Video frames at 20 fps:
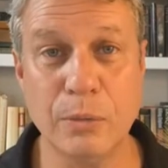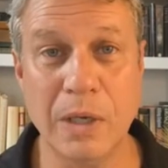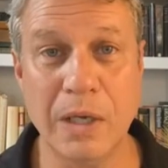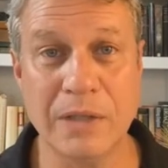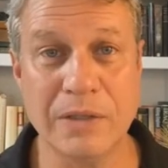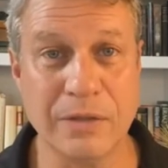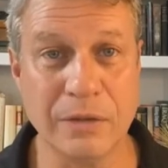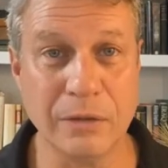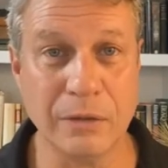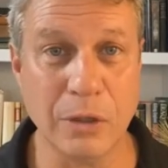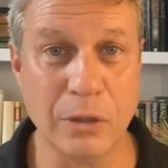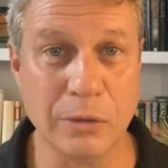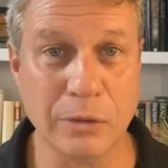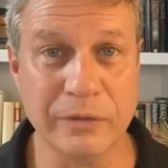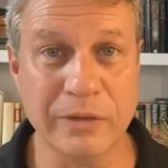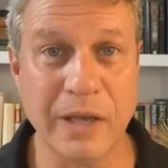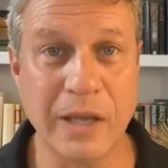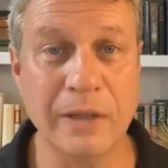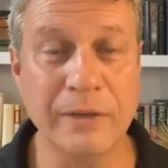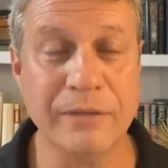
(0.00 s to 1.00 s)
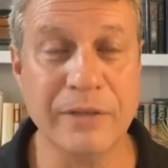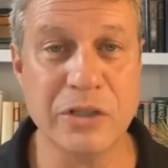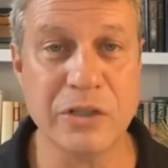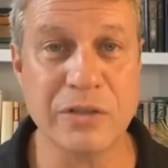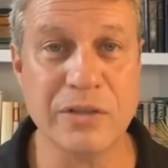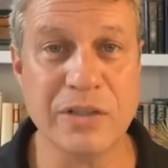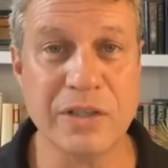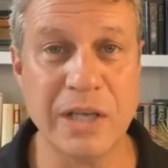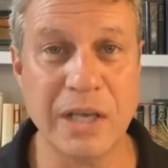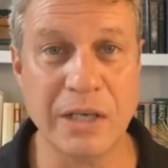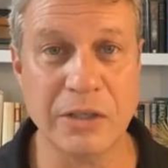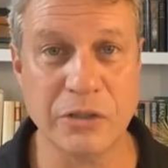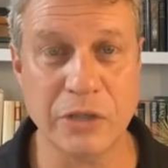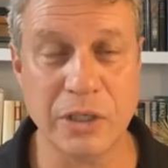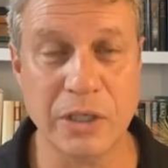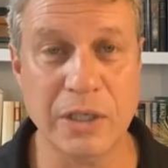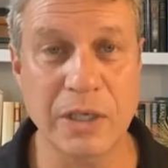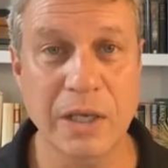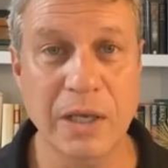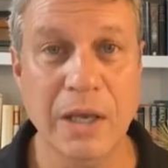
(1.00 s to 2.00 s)
uh, to the local television
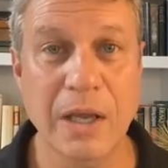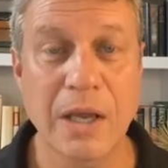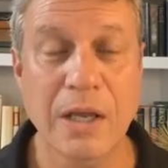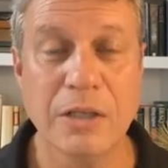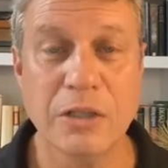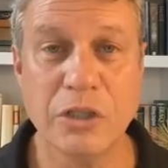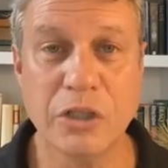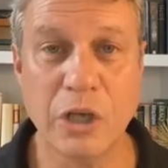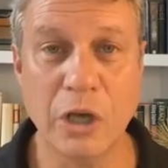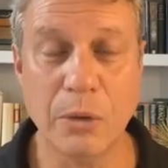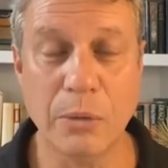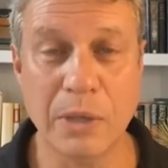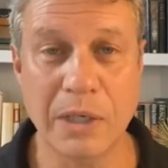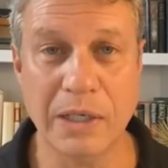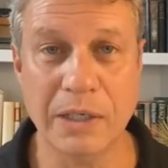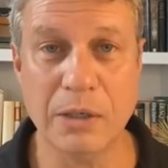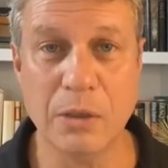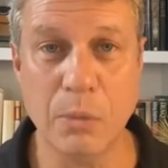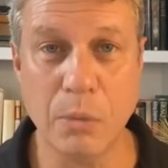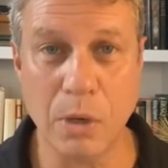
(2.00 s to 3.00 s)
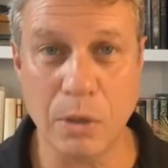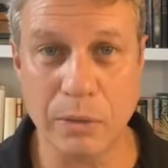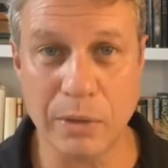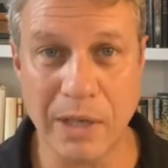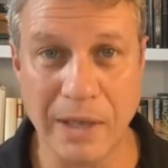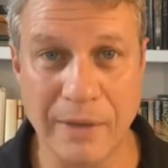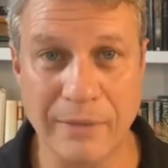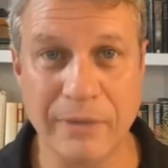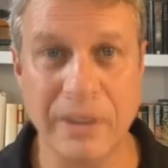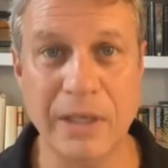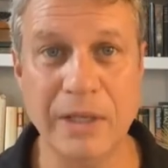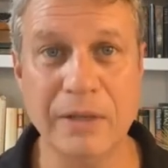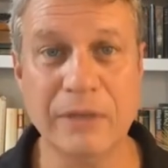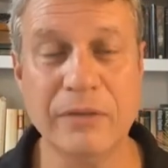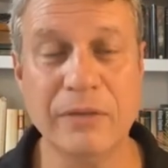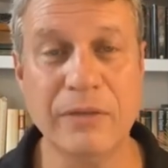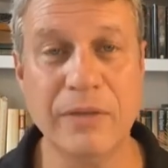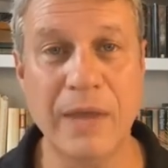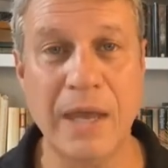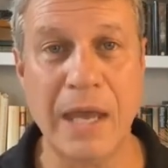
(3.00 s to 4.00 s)
station showing quote
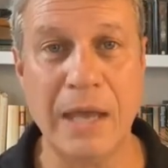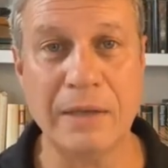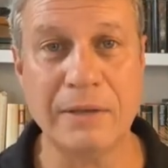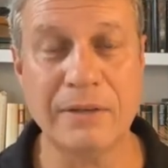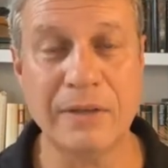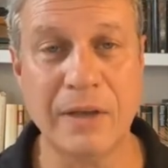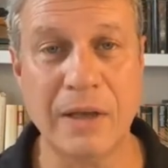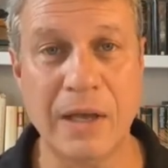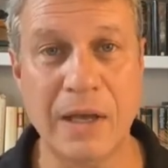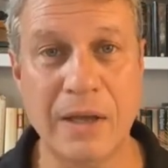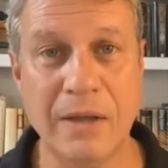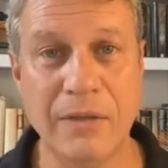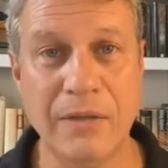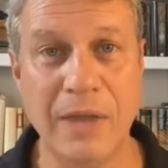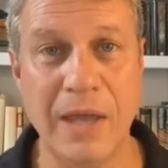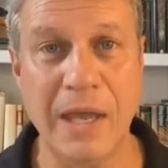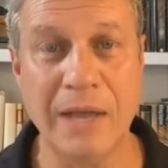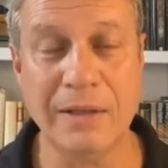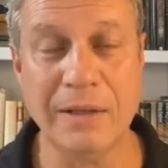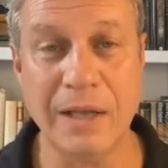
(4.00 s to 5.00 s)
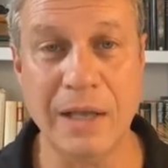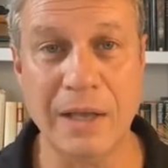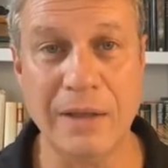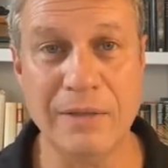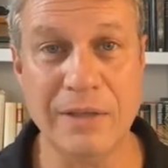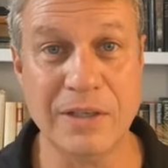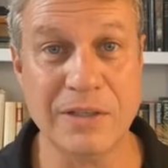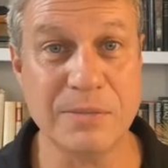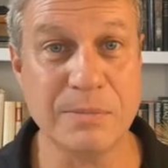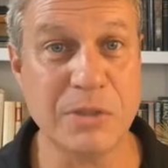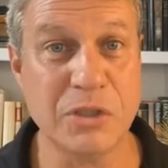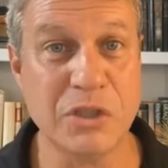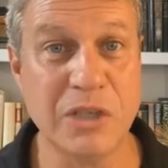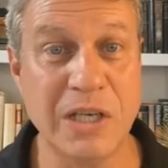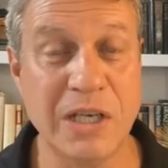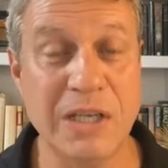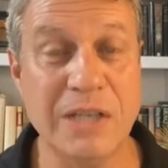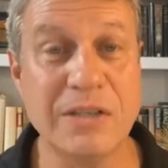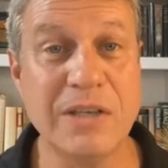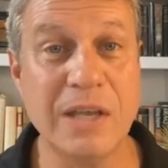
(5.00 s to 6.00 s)
evidence that that these
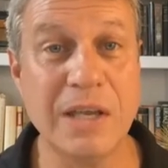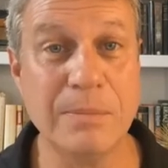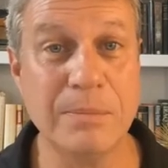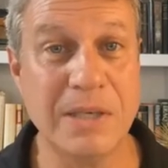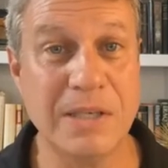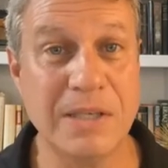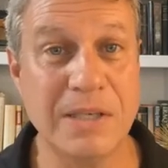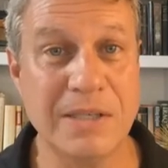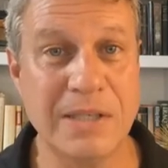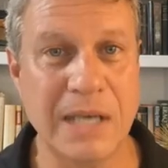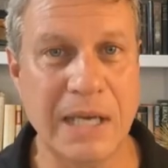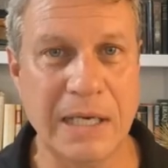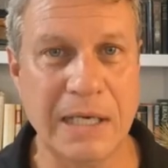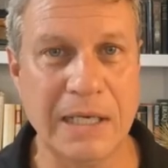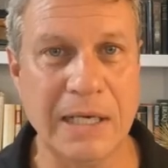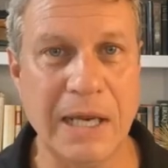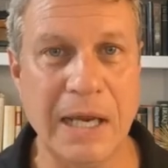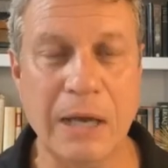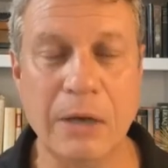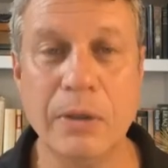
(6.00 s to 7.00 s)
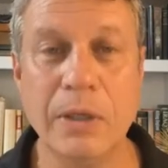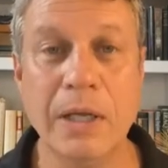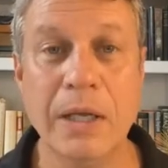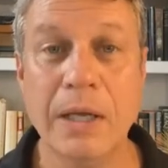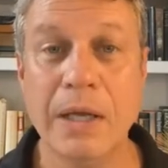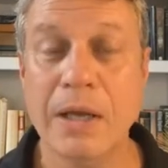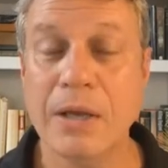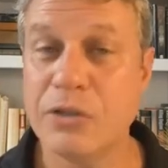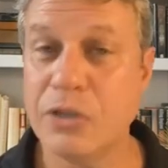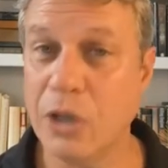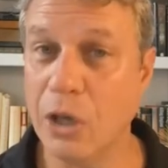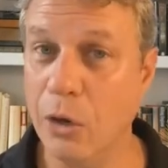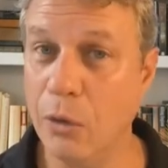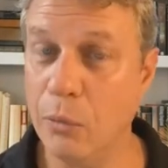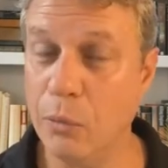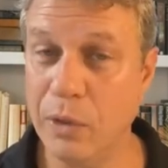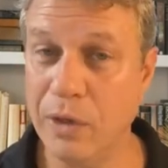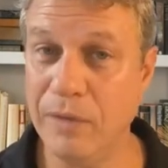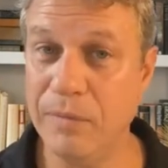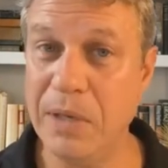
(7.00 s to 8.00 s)
machines had been taken out. So
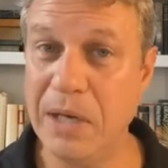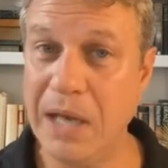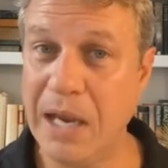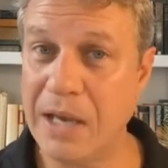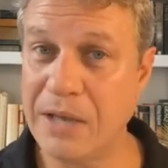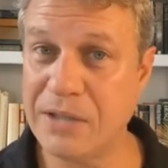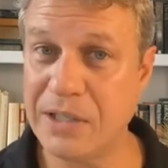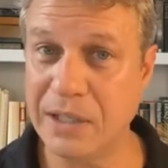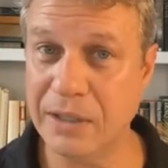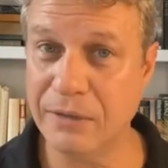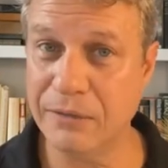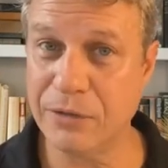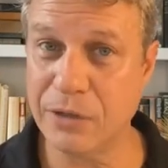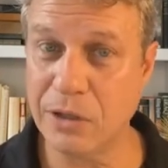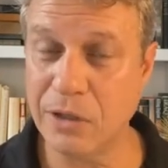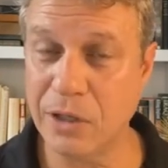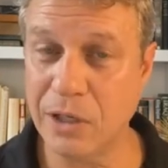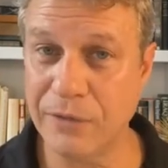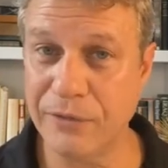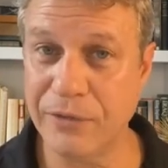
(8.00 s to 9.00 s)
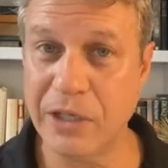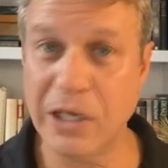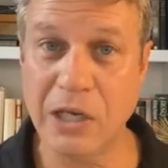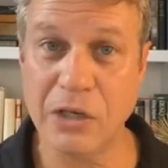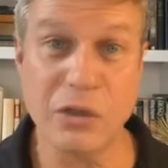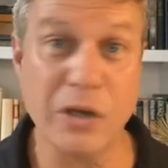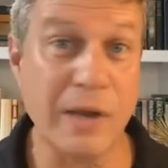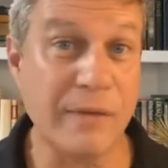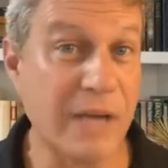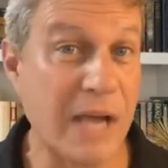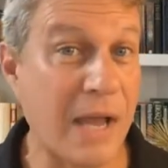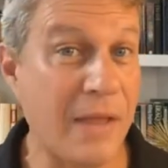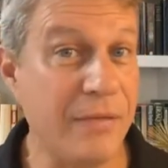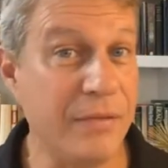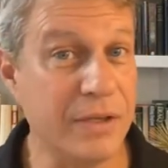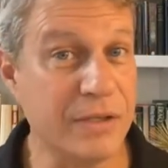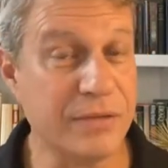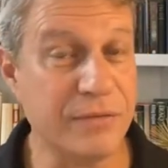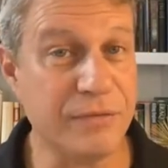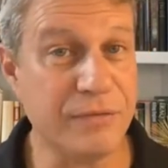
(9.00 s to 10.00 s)
we've been asking for clarification. I've gotten
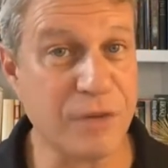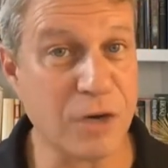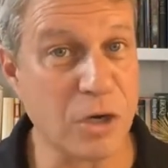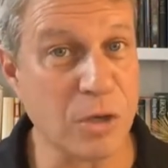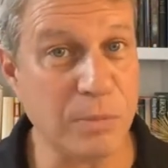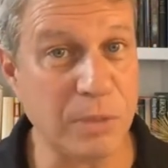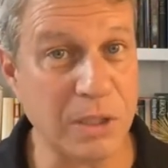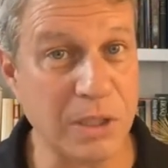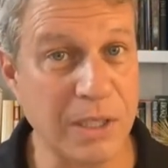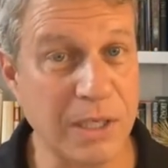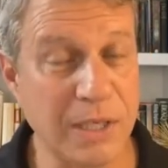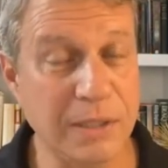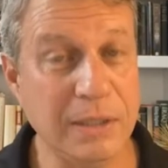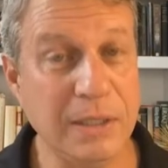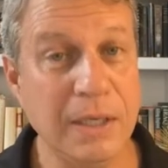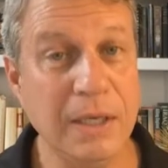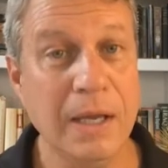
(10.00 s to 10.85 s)
this verbally